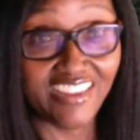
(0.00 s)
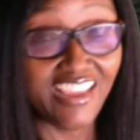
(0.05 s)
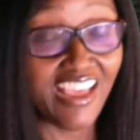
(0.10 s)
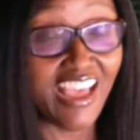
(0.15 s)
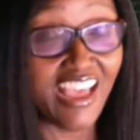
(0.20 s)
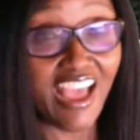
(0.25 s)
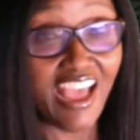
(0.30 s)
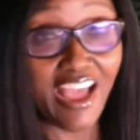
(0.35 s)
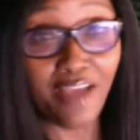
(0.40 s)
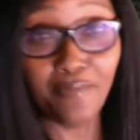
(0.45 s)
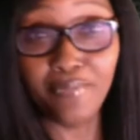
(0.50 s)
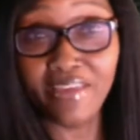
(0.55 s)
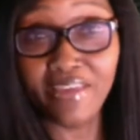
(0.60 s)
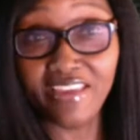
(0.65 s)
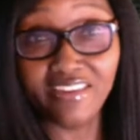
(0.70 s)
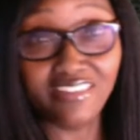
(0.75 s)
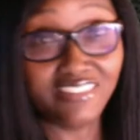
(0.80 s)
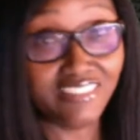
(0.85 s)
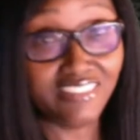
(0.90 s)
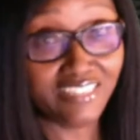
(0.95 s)
I pay
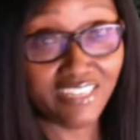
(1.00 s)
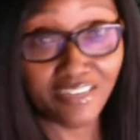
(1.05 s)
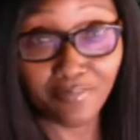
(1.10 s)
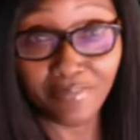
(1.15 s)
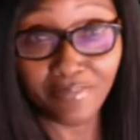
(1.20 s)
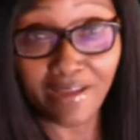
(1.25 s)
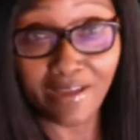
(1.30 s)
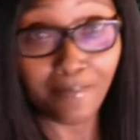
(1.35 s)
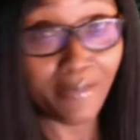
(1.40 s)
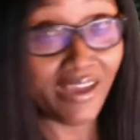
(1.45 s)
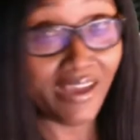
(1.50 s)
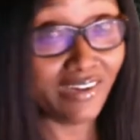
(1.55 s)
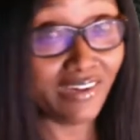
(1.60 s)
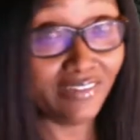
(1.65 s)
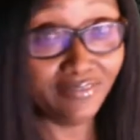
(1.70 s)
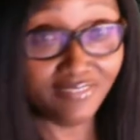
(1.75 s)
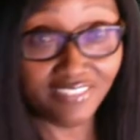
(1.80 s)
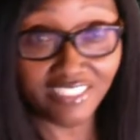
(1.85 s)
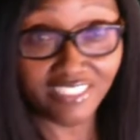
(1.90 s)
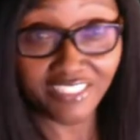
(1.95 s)
the tip. I buy the
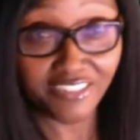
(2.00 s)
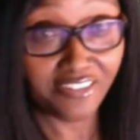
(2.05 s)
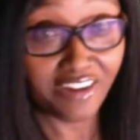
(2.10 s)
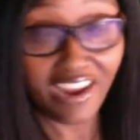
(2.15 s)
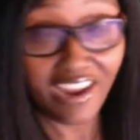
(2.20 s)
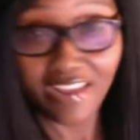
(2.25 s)
dinner.